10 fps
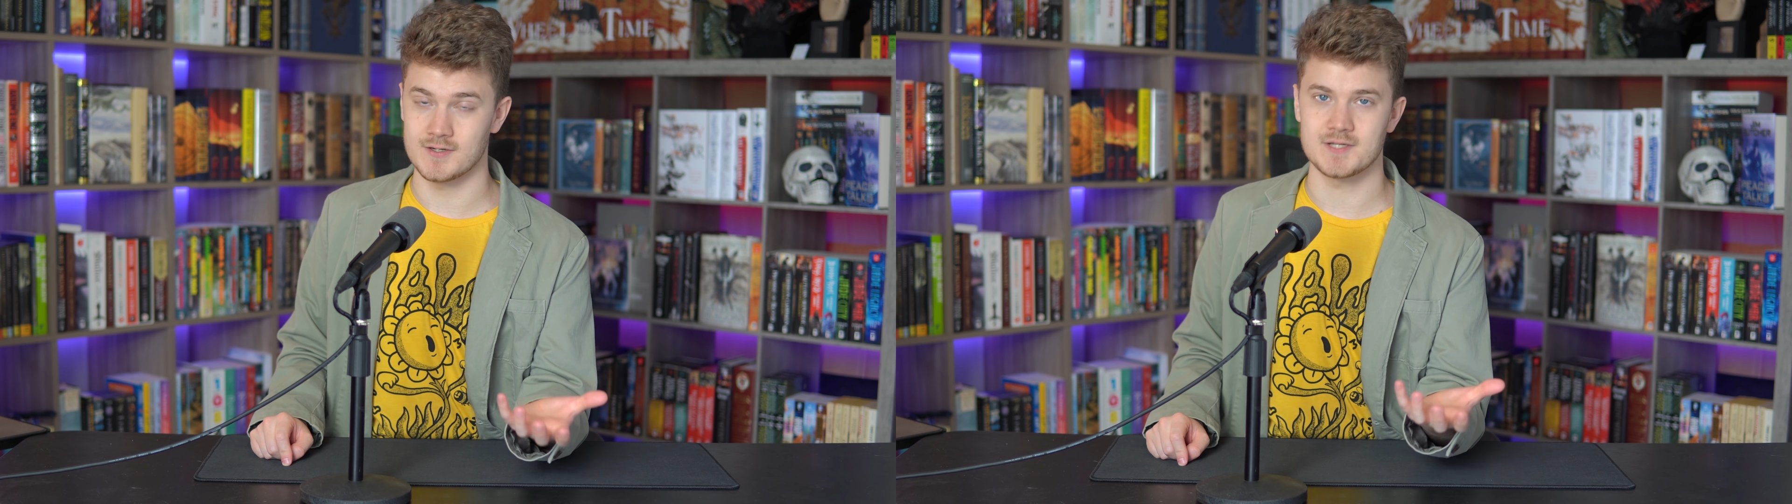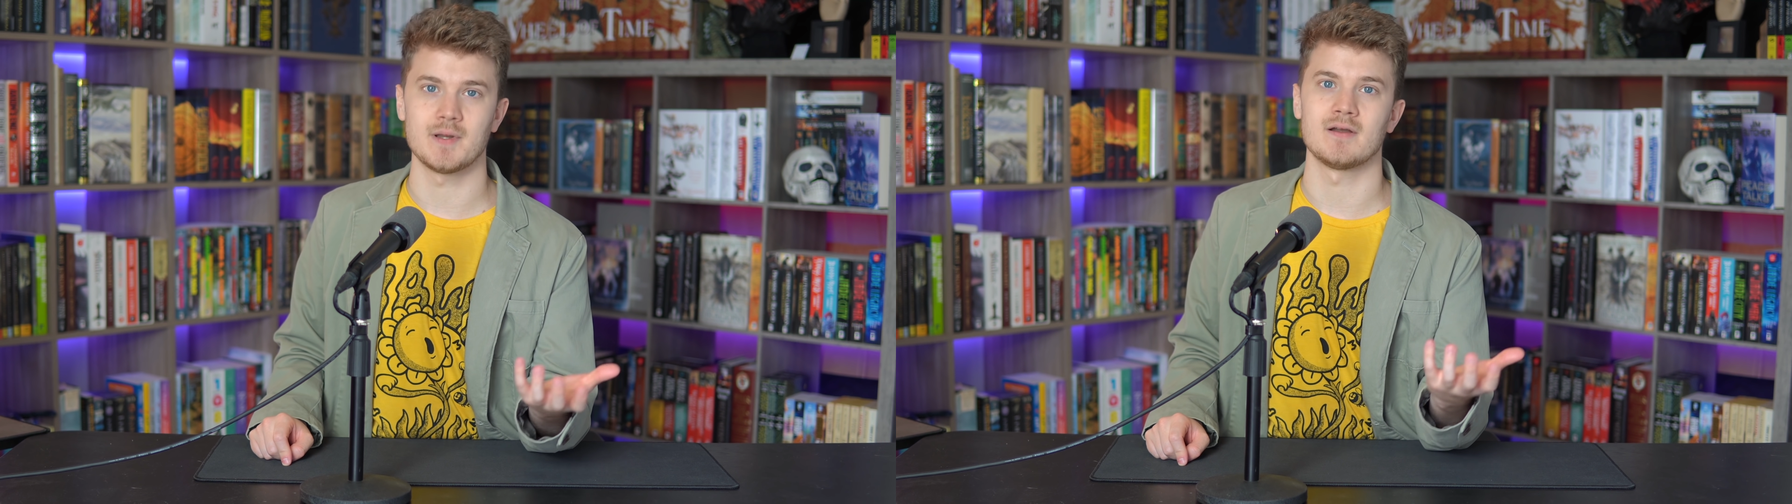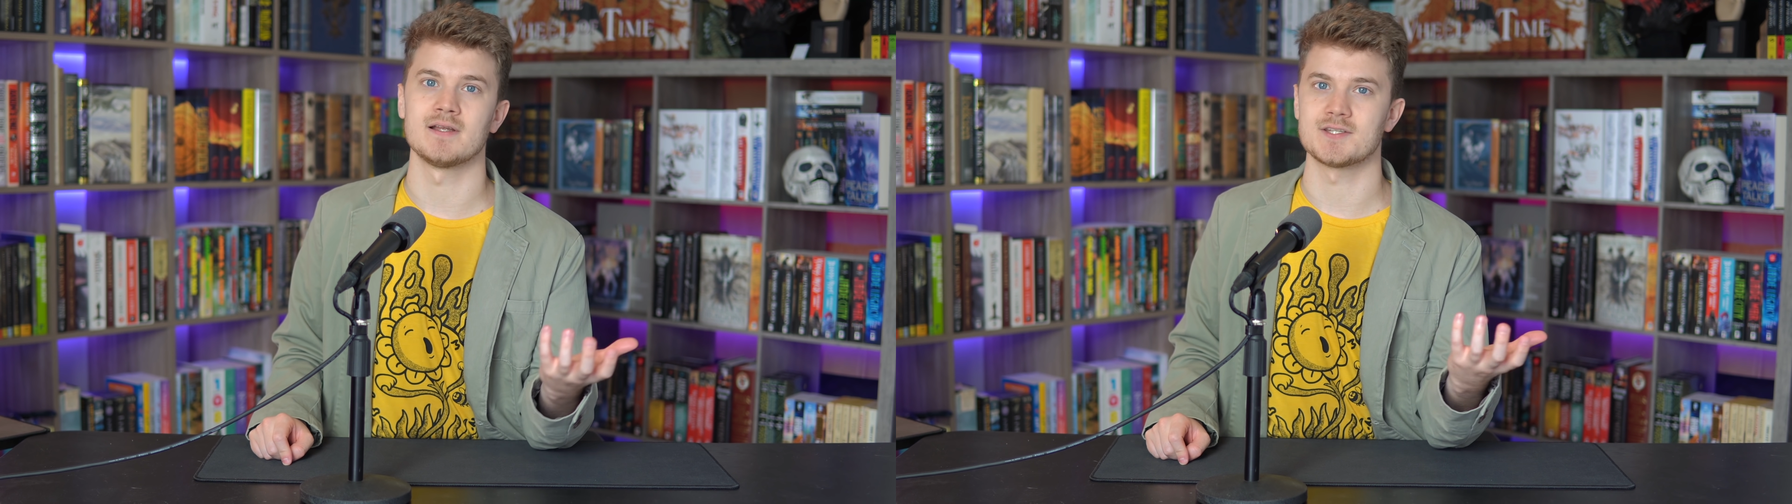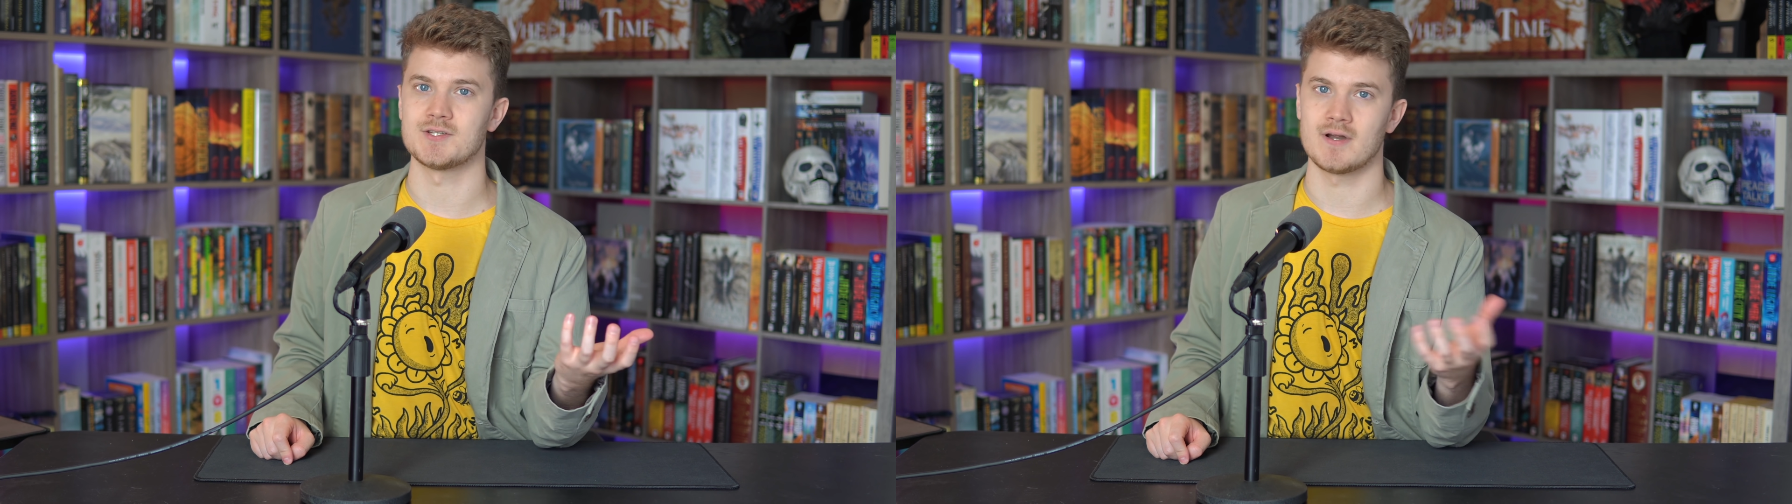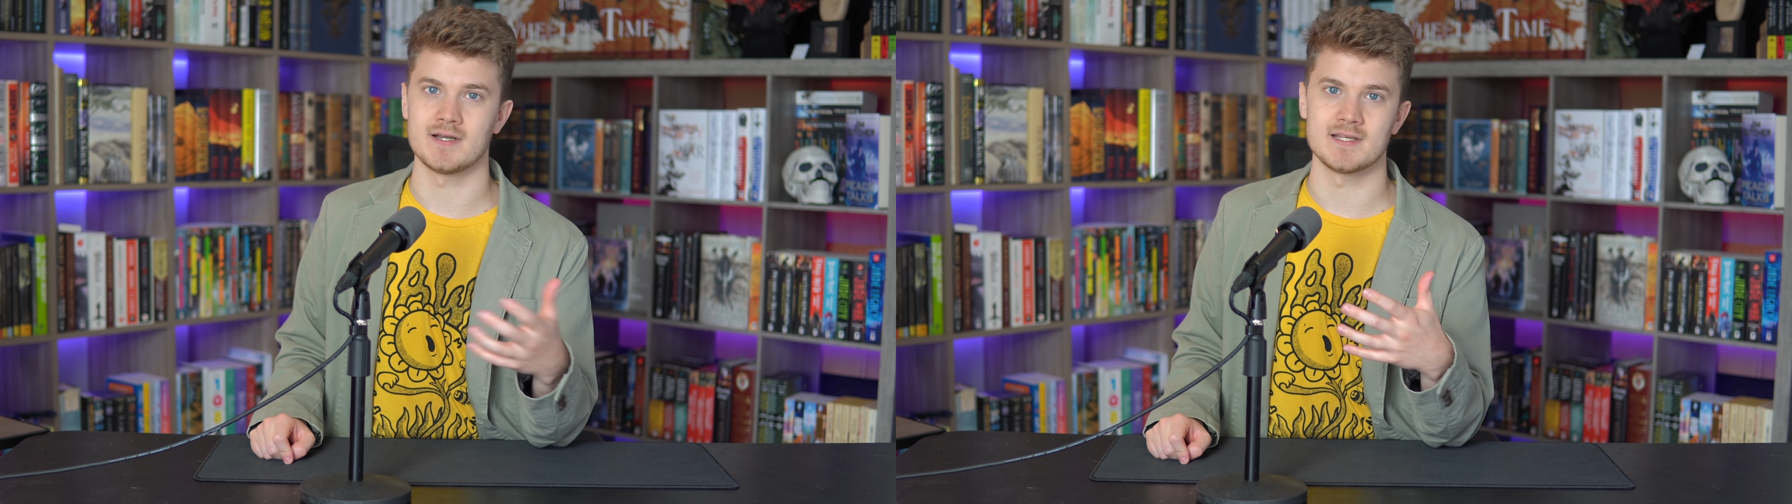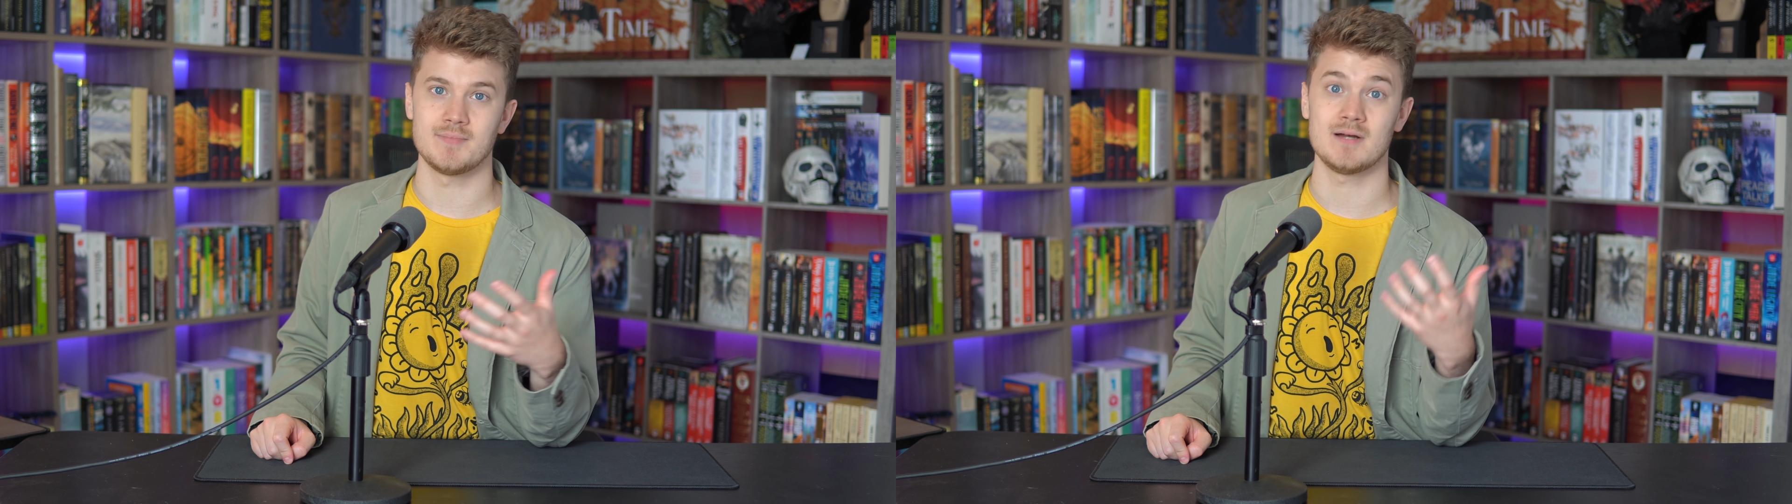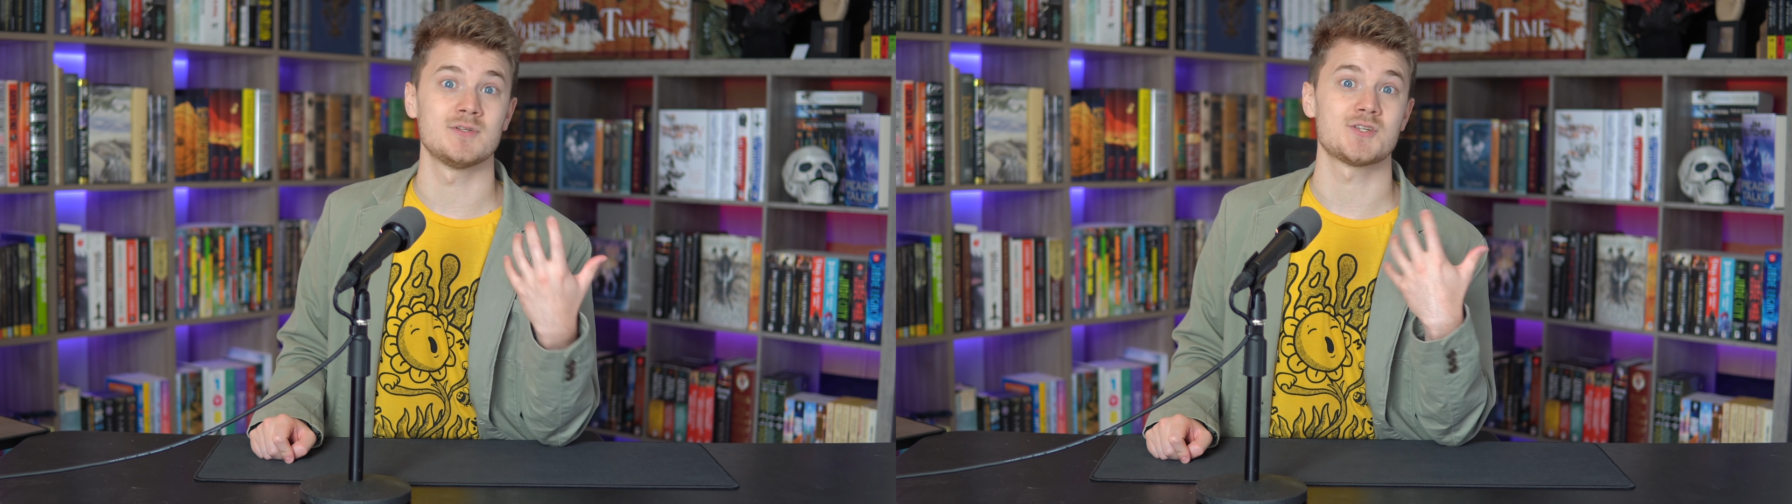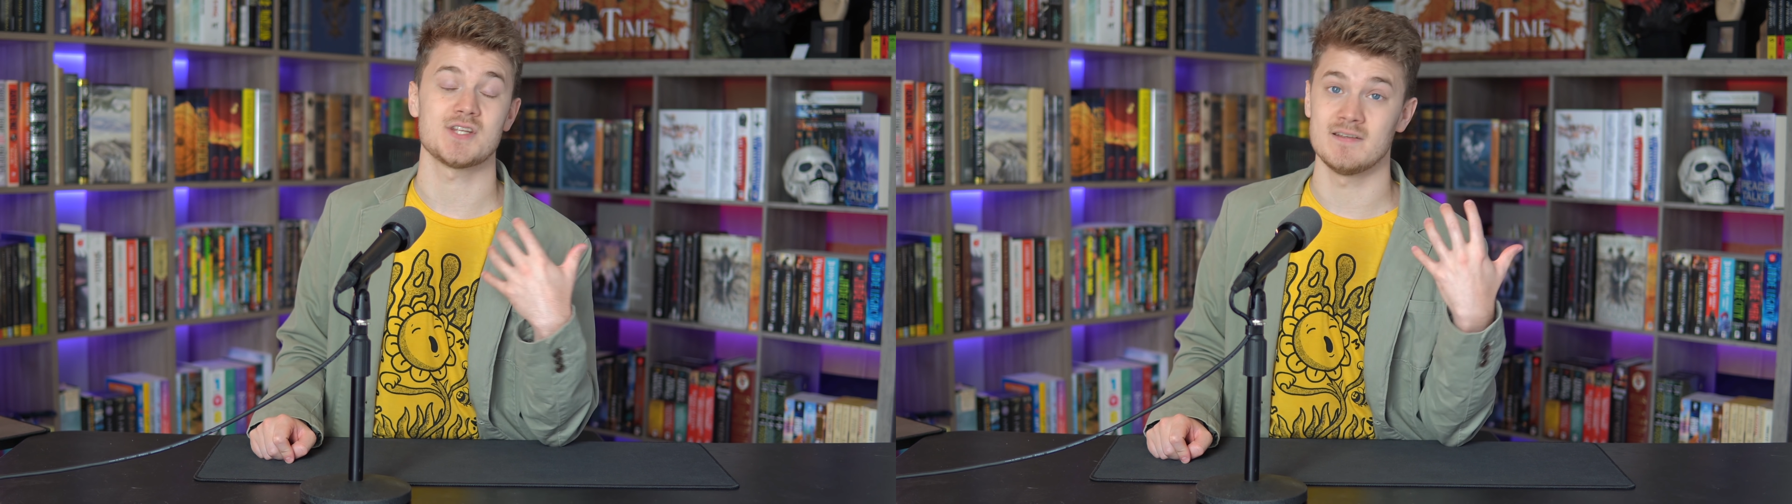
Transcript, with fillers: experience in trying to get published,